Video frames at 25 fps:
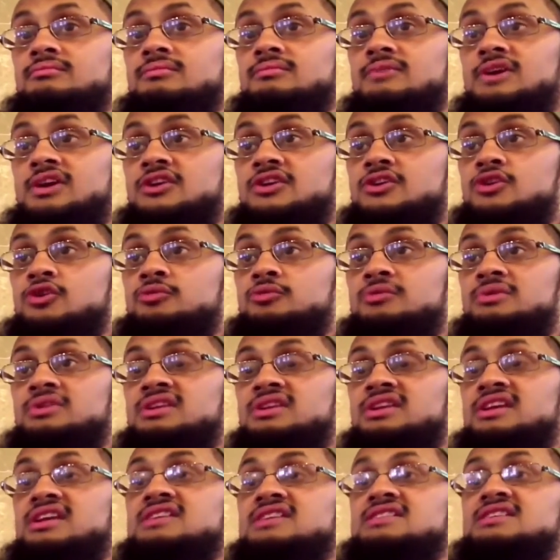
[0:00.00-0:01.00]
a human
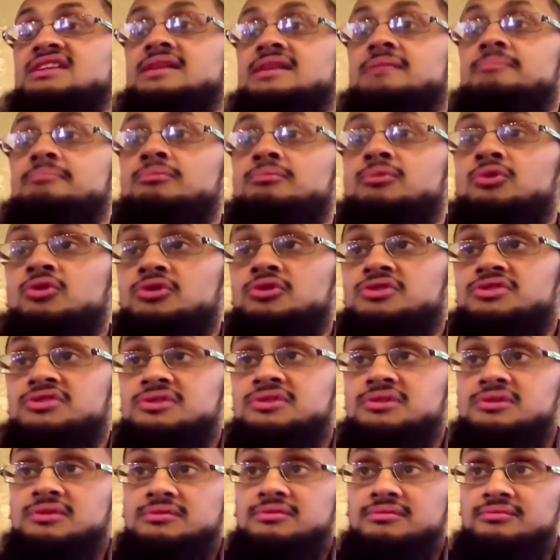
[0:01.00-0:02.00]
that is
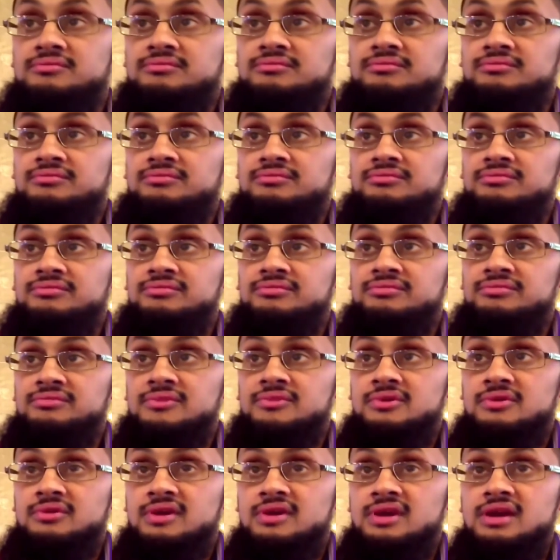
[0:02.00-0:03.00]
immortal,
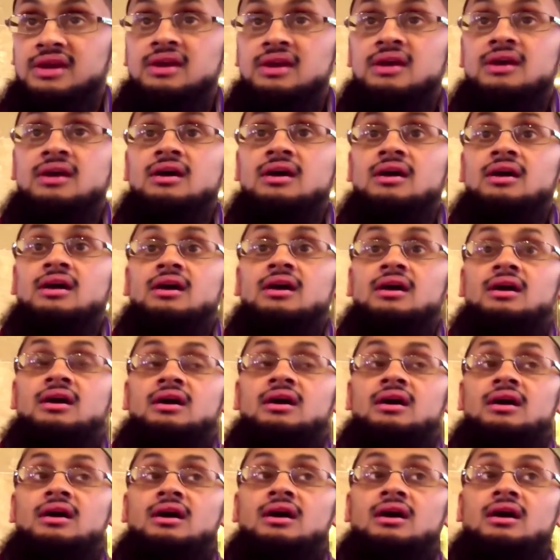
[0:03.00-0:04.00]
okay,
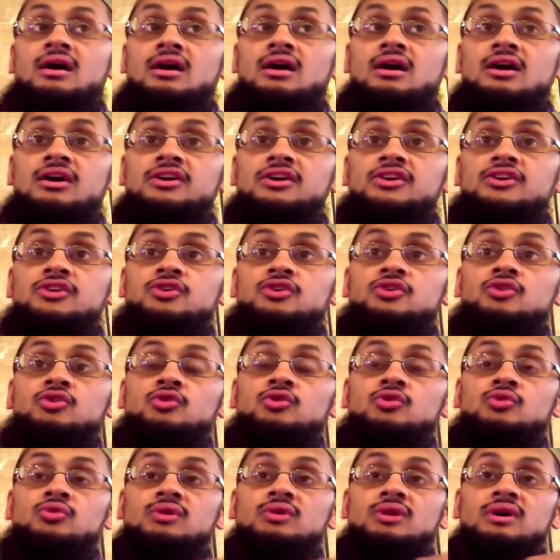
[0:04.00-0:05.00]

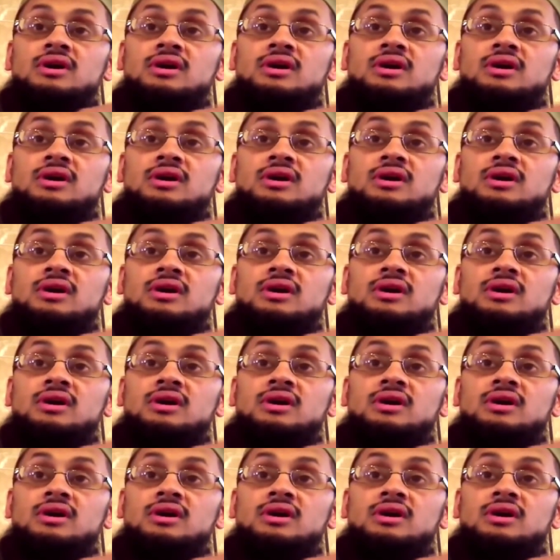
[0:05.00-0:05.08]
does